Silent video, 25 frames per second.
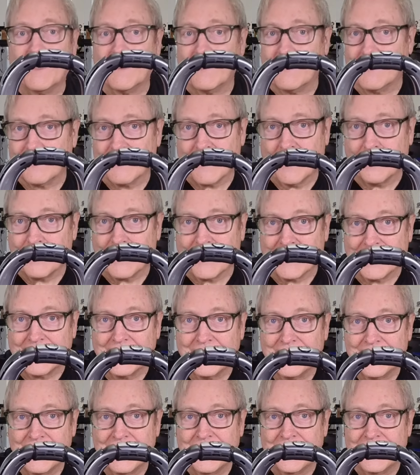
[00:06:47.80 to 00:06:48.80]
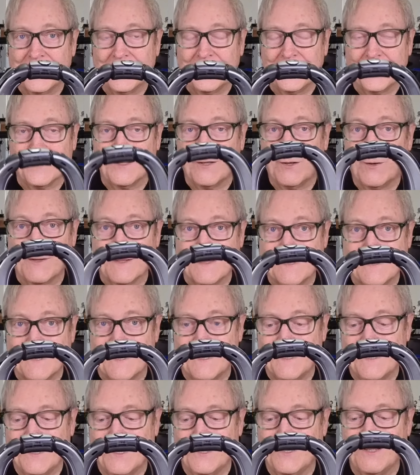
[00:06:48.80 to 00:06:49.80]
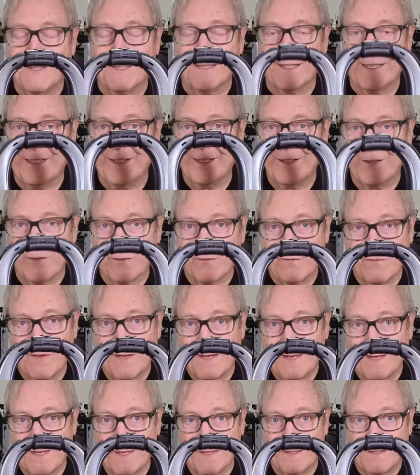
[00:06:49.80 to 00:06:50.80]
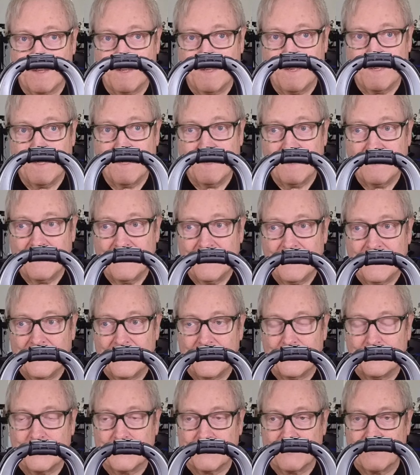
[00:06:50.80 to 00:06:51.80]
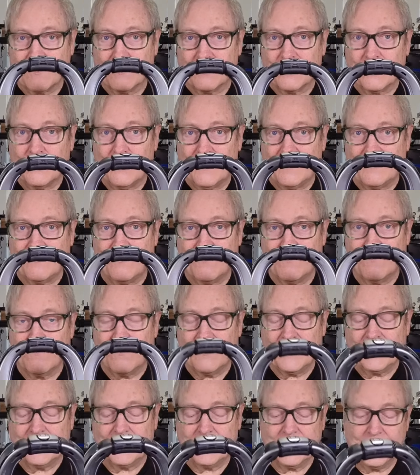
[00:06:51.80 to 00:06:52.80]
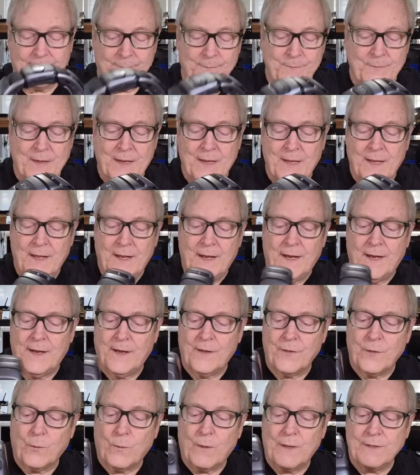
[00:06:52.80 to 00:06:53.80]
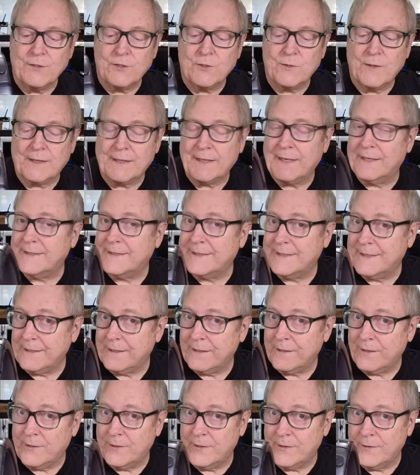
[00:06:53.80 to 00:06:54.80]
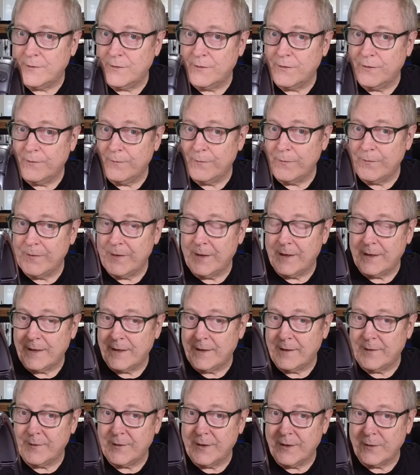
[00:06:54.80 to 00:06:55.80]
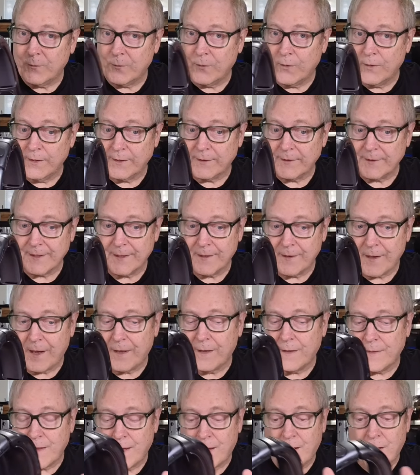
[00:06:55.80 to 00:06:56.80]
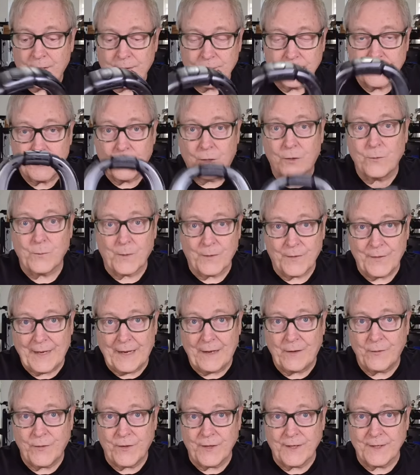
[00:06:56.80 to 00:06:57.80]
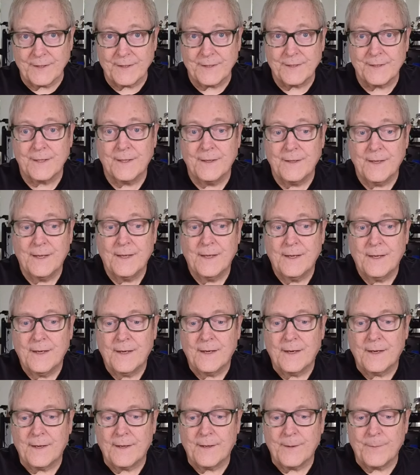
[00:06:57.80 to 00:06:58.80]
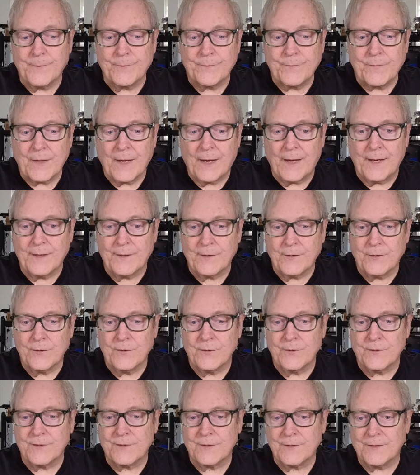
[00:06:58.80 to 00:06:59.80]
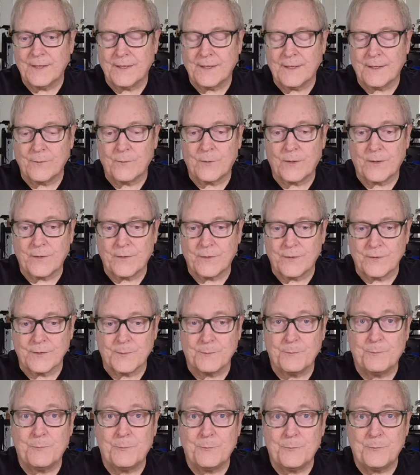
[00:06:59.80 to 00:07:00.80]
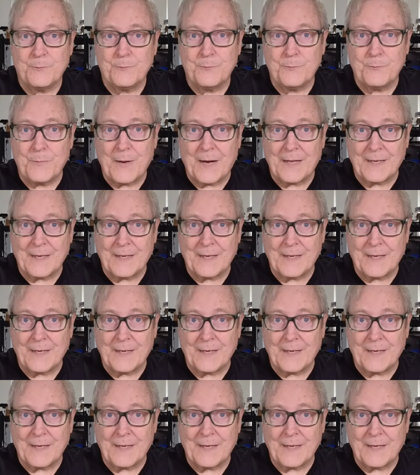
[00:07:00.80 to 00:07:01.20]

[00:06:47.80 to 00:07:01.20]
toothpick or something. You know it's there, you can hear the fan, but you don't quite feel anything. The one trick I did learn that works on its own without this, I use one of those